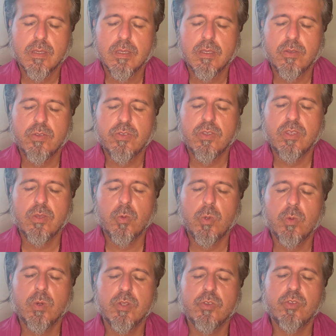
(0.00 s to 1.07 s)
You see, we
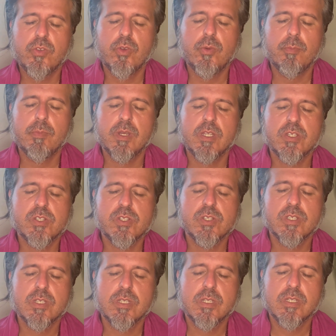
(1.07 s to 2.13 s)
want so much
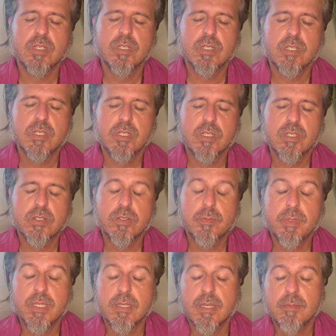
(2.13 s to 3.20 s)
to
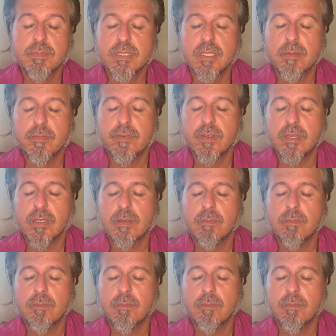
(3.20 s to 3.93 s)
become something,